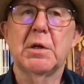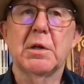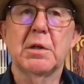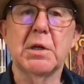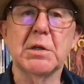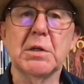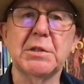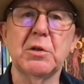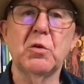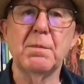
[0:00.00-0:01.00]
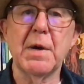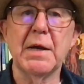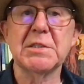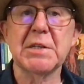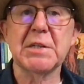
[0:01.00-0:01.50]
that still
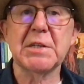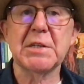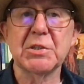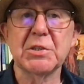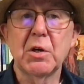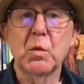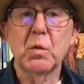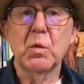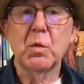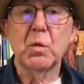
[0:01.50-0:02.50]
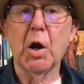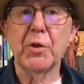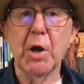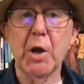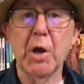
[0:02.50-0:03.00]
made sense when
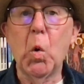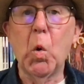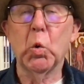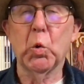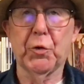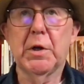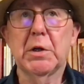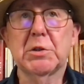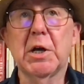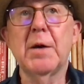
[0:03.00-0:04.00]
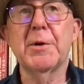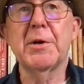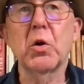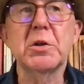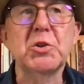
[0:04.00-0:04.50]
the old
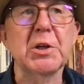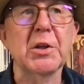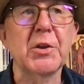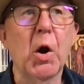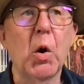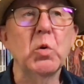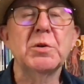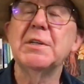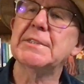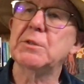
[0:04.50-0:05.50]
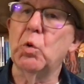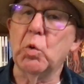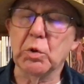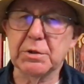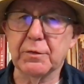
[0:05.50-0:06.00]
terminology and the old
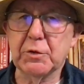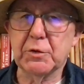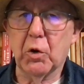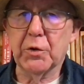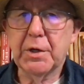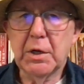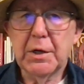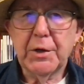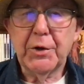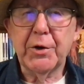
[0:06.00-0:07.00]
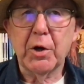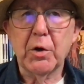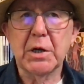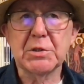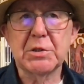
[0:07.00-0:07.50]
discourse of God,
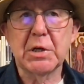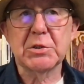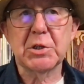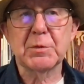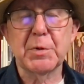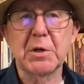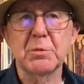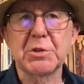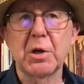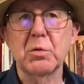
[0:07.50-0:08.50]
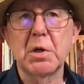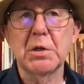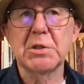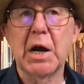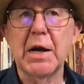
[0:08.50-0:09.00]
has just become so
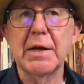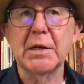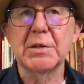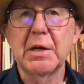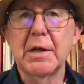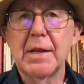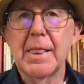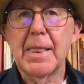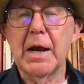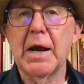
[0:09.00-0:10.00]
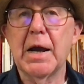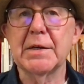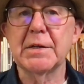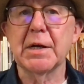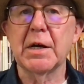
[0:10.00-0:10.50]
tired
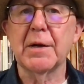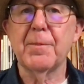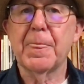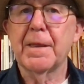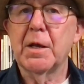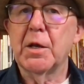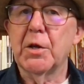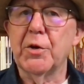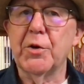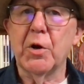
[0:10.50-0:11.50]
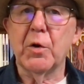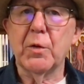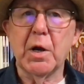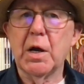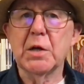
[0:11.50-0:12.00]
and,
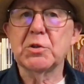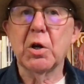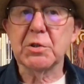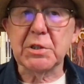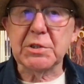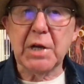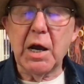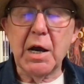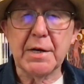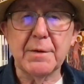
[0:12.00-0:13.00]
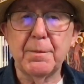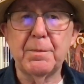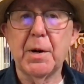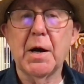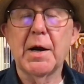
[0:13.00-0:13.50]
and tossed aside
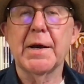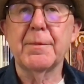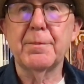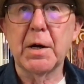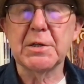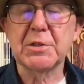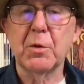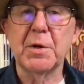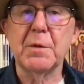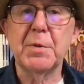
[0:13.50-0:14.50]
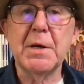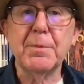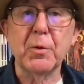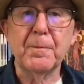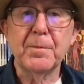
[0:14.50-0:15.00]
by so many
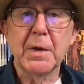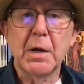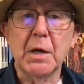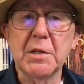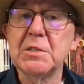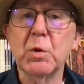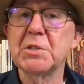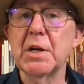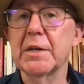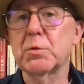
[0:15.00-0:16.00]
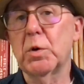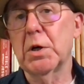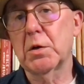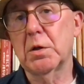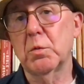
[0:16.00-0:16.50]
people? And this is what Tillich's
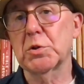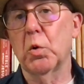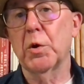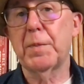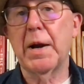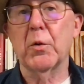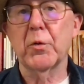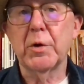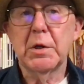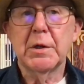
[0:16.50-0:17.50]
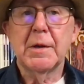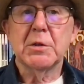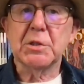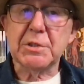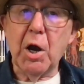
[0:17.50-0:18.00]
work was all about.
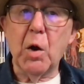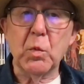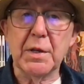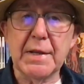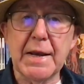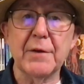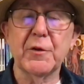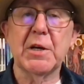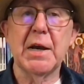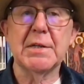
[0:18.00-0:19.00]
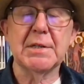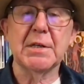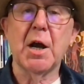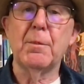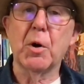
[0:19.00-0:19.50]
To start with, he
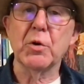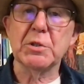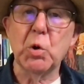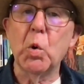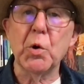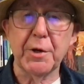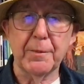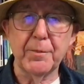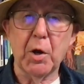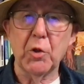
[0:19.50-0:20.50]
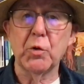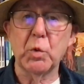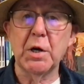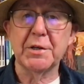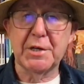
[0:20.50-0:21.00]
advocated a moratorium on the
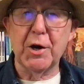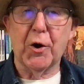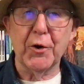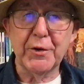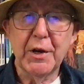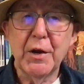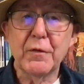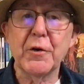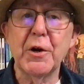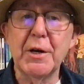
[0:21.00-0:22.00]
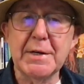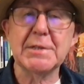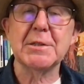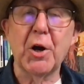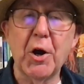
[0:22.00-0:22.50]
word God for at
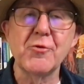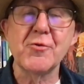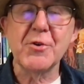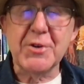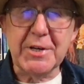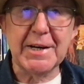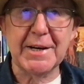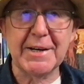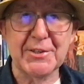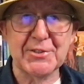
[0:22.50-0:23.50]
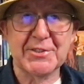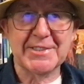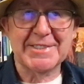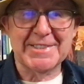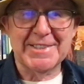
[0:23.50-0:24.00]
least 100 years.